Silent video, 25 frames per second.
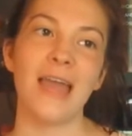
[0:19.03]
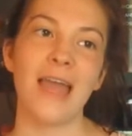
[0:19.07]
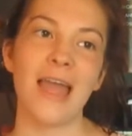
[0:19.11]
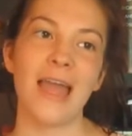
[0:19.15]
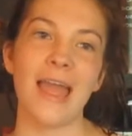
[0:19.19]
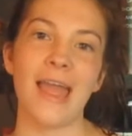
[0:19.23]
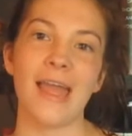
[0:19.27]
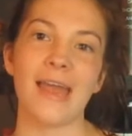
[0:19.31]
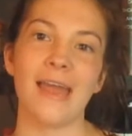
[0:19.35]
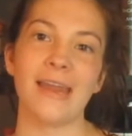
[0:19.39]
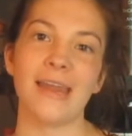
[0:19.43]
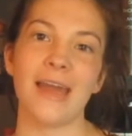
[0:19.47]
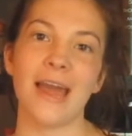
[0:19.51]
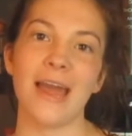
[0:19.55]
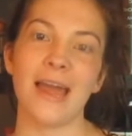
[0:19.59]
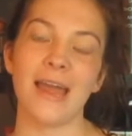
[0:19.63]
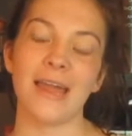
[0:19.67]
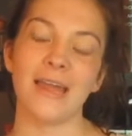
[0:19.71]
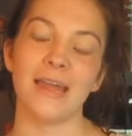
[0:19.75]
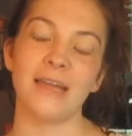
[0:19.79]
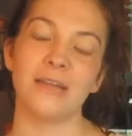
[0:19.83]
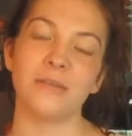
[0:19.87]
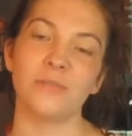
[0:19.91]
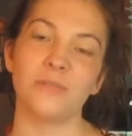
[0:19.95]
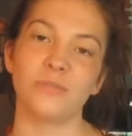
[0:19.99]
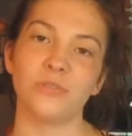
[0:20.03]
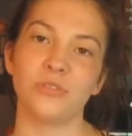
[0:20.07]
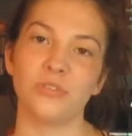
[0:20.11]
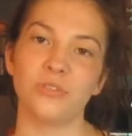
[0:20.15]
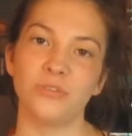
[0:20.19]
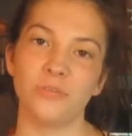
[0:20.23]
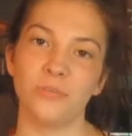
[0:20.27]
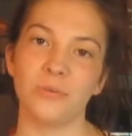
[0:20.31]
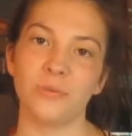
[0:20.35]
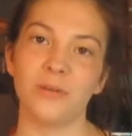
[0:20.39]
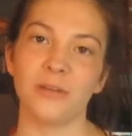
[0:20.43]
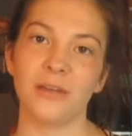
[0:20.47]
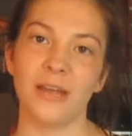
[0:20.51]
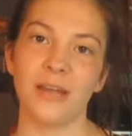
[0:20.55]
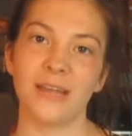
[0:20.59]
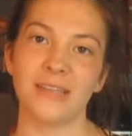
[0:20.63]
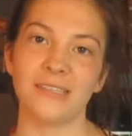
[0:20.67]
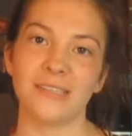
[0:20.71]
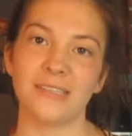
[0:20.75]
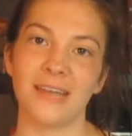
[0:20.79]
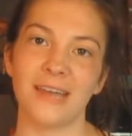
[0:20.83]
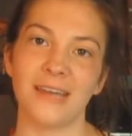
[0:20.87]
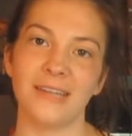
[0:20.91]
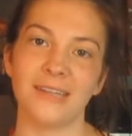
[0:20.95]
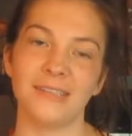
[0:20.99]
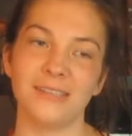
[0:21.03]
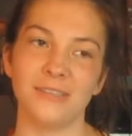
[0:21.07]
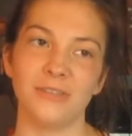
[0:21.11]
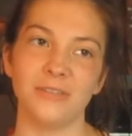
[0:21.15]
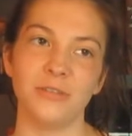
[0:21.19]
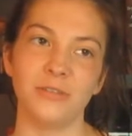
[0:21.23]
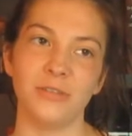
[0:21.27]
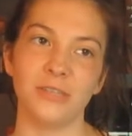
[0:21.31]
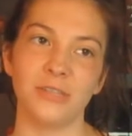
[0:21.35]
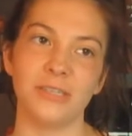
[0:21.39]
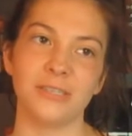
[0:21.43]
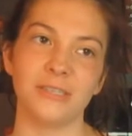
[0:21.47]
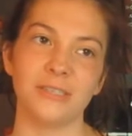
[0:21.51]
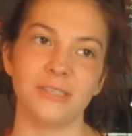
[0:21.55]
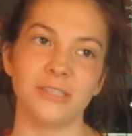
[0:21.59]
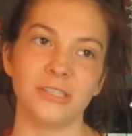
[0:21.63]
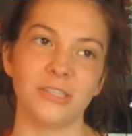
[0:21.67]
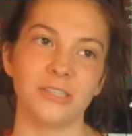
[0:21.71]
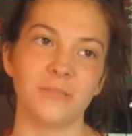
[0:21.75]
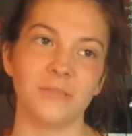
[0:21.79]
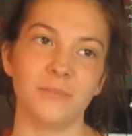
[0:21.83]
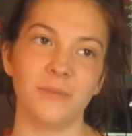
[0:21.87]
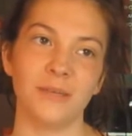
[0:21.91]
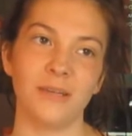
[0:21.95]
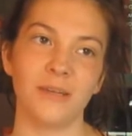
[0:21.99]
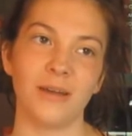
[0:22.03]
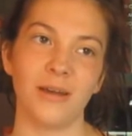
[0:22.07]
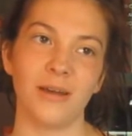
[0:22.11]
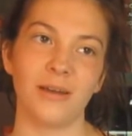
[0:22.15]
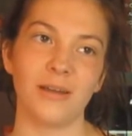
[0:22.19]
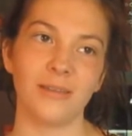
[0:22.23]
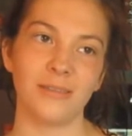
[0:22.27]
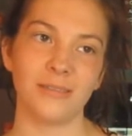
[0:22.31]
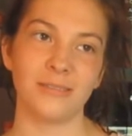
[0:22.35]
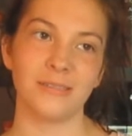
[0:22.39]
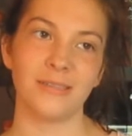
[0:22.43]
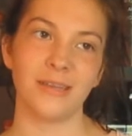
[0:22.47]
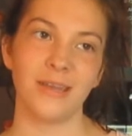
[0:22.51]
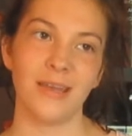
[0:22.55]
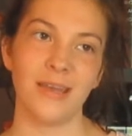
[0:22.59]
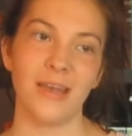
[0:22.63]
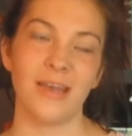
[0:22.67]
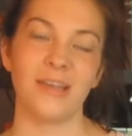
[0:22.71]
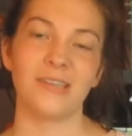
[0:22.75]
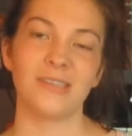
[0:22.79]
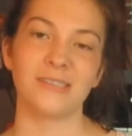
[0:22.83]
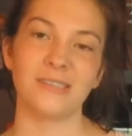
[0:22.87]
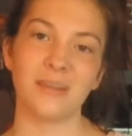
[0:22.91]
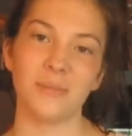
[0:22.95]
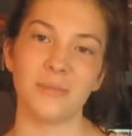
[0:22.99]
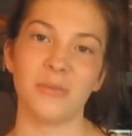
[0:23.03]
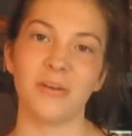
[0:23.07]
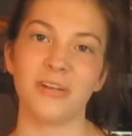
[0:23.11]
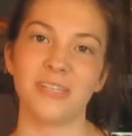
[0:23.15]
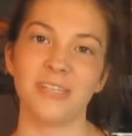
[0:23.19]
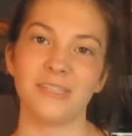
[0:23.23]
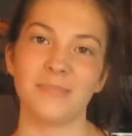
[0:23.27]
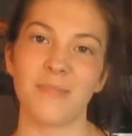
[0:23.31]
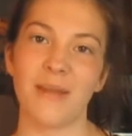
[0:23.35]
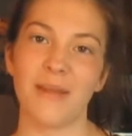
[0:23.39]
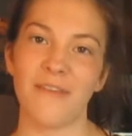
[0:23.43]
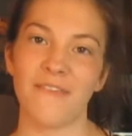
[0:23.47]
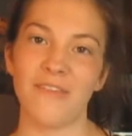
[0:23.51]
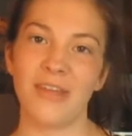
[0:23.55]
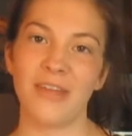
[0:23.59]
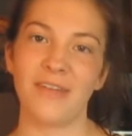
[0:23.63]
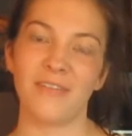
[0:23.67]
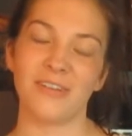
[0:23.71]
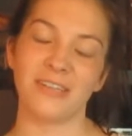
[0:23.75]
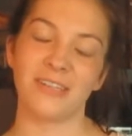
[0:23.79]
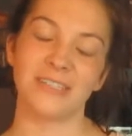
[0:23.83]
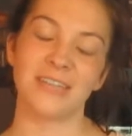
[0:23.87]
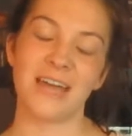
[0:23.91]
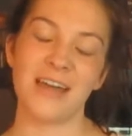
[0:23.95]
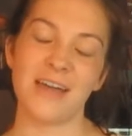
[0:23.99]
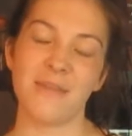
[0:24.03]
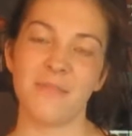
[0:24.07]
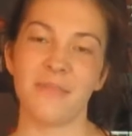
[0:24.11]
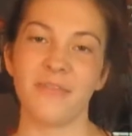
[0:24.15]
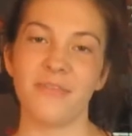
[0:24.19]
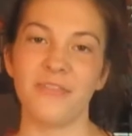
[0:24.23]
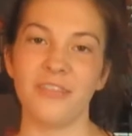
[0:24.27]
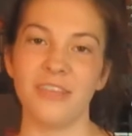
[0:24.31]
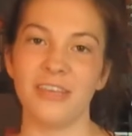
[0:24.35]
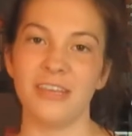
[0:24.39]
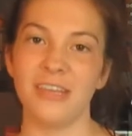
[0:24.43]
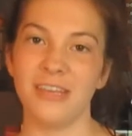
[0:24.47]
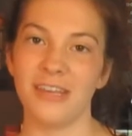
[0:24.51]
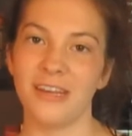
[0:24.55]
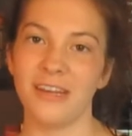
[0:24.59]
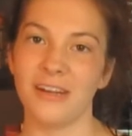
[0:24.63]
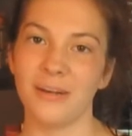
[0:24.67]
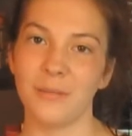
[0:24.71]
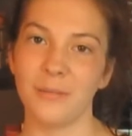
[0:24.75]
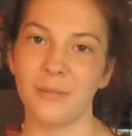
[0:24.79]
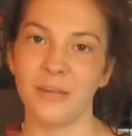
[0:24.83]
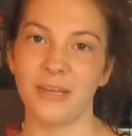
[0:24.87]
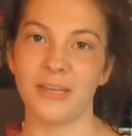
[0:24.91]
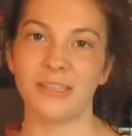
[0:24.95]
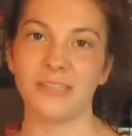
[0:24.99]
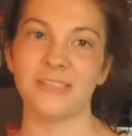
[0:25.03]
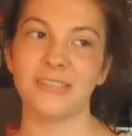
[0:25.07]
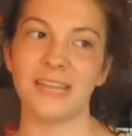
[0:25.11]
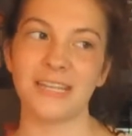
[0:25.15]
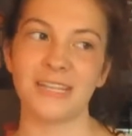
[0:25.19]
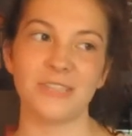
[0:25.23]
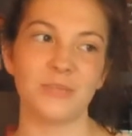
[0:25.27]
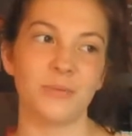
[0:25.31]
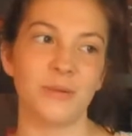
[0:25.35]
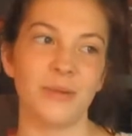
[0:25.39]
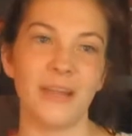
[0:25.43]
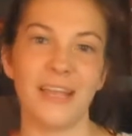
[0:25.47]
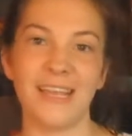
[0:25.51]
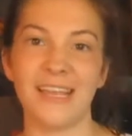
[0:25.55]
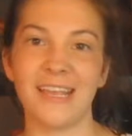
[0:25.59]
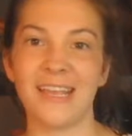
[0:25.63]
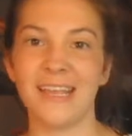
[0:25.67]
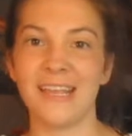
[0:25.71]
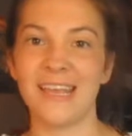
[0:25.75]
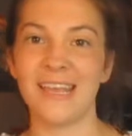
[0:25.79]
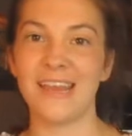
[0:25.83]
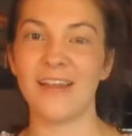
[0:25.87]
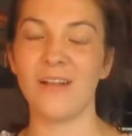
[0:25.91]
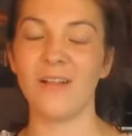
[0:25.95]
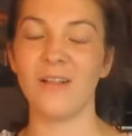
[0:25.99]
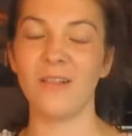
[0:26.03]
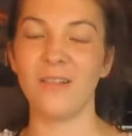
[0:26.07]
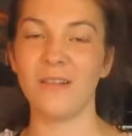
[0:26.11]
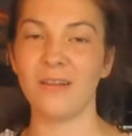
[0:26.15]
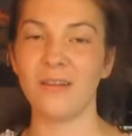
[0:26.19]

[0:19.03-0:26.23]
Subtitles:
and I am super excited to do this just because summer is my favorite time of the year because that's when I can get a